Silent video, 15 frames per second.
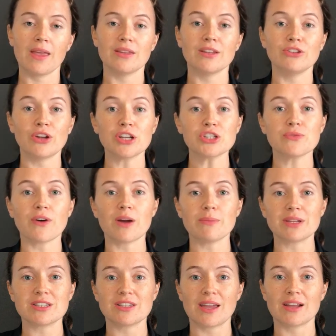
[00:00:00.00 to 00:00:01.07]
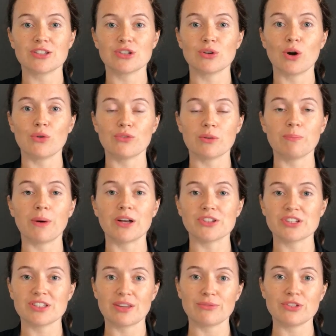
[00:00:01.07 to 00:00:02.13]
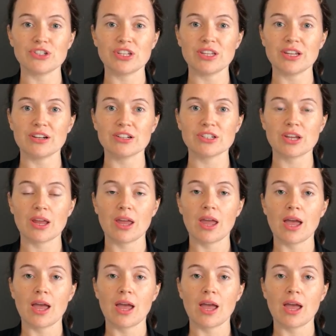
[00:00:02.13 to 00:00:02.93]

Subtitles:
The Dutch farming sector over the past 70 years